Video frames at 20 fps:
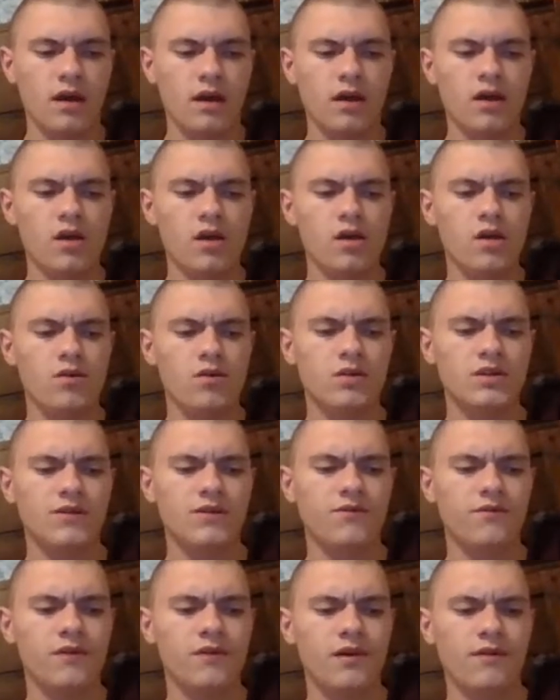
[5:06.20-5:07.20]
He who is
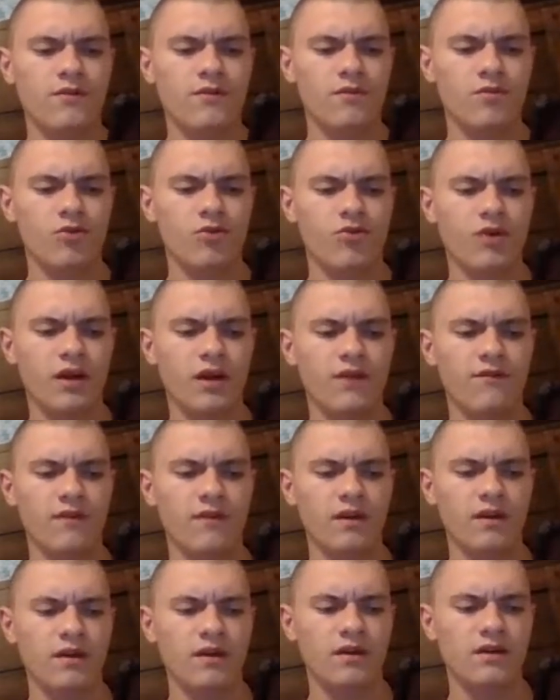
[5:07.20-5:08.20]
free from
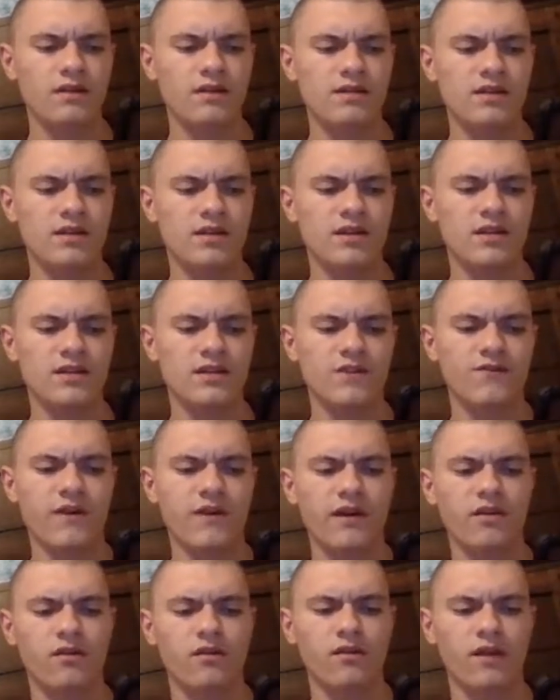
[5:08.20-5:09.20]
craving is in his
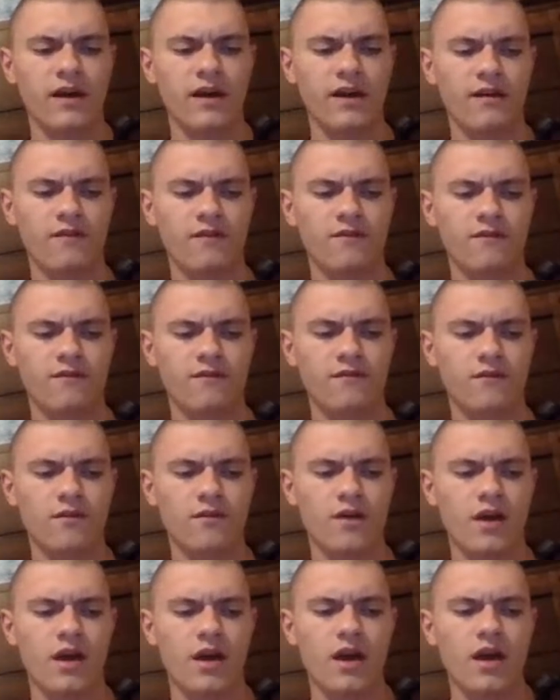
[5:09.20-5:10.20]
final life.
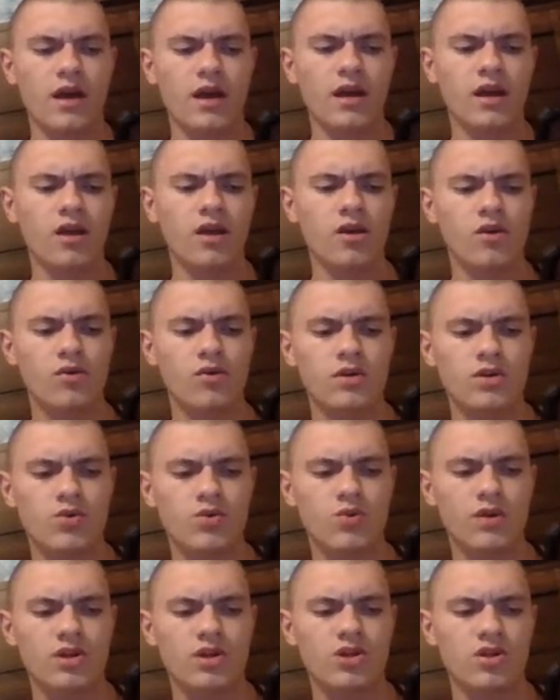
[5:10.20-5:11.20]
He who has
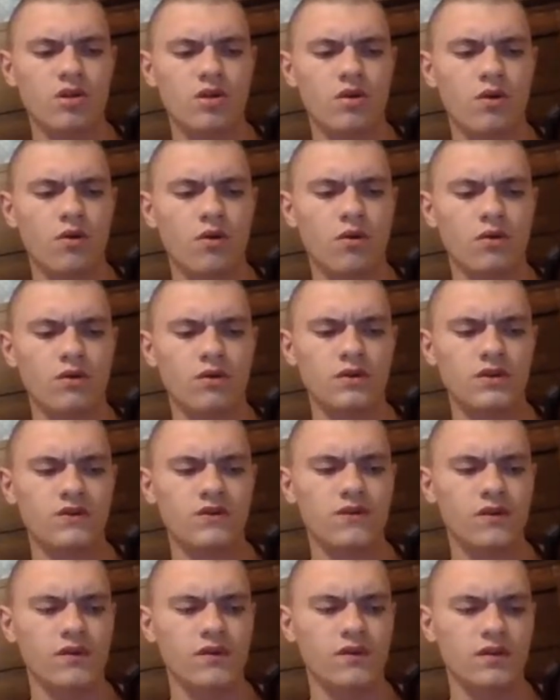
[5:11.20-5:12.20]
reached the goal is
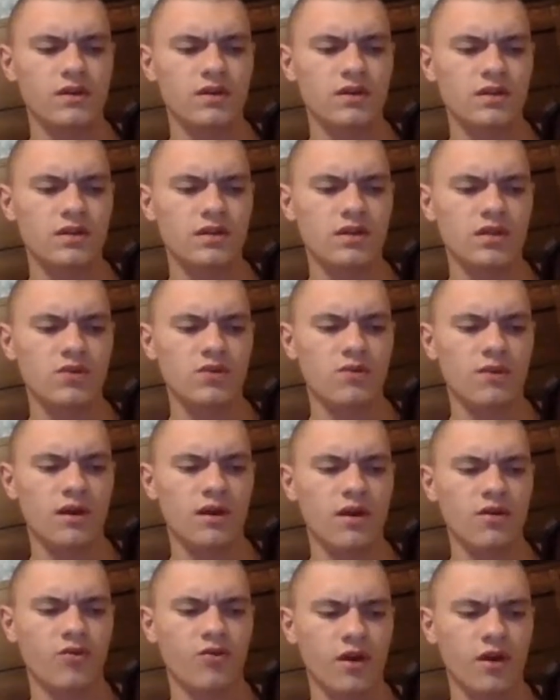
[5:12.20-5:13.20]
fearless, is
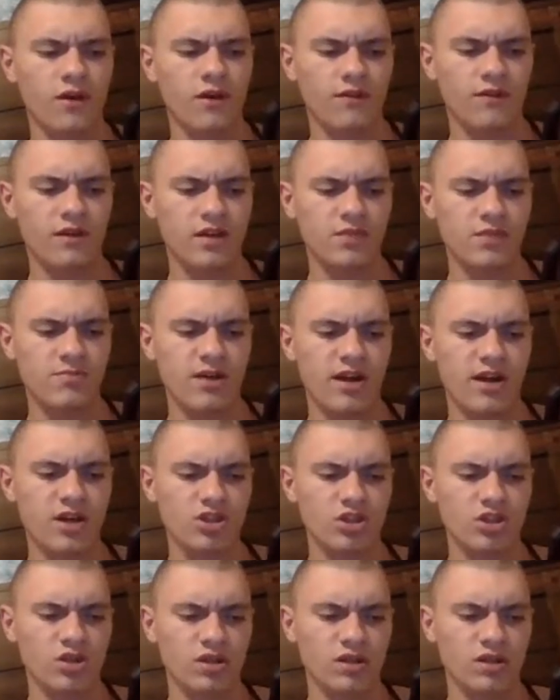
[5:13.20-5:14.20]
without craving, is
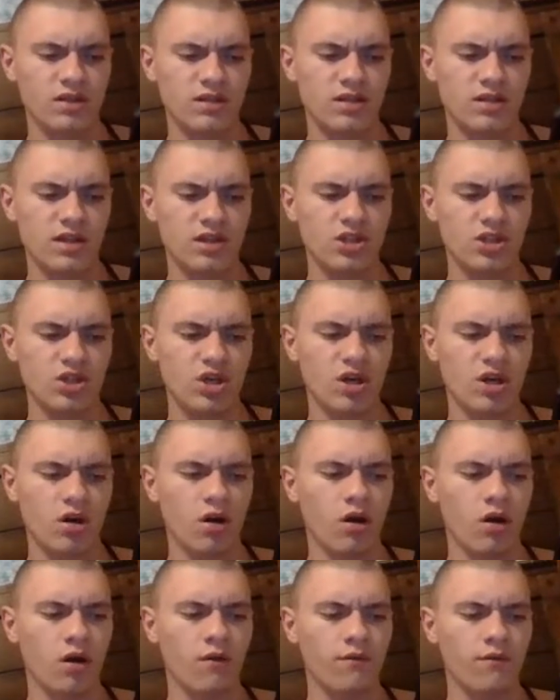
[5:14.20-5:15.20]
passionless, has cut
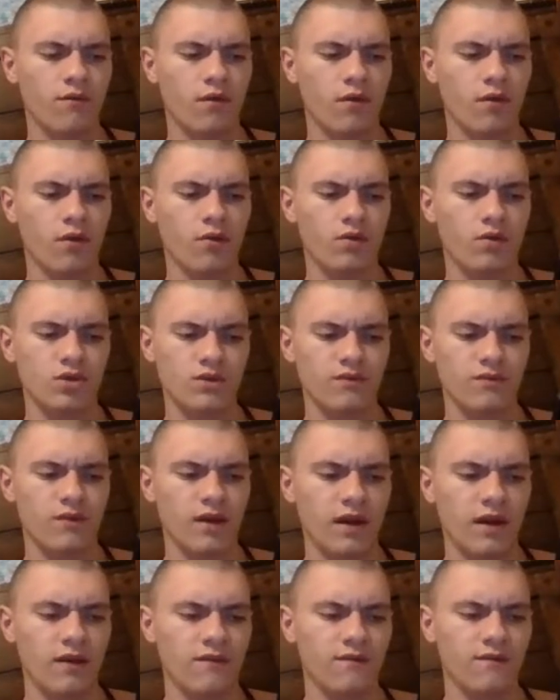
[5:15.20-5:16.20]
off the thorns of
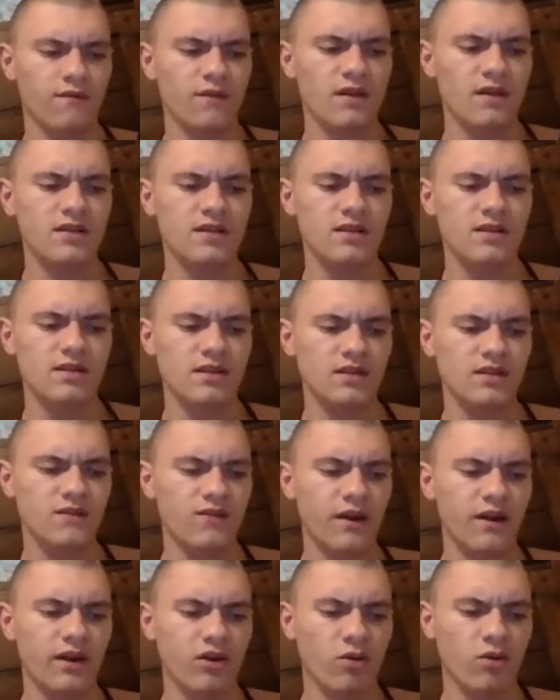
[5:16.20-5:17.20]
life. This is his
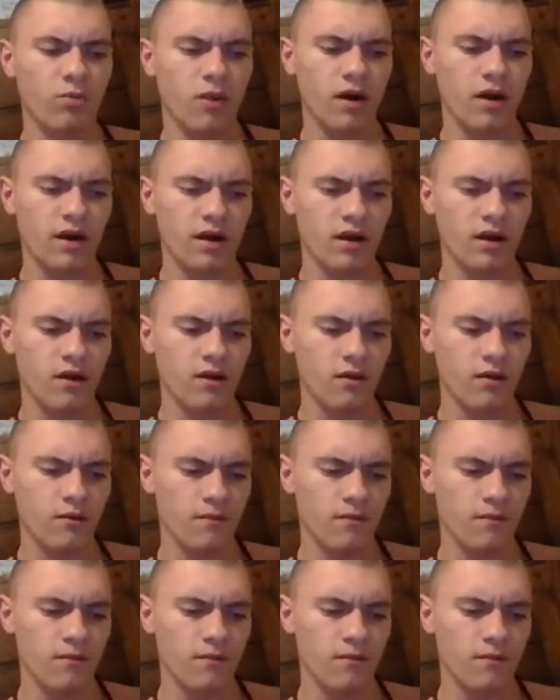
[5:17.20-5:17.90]
final body.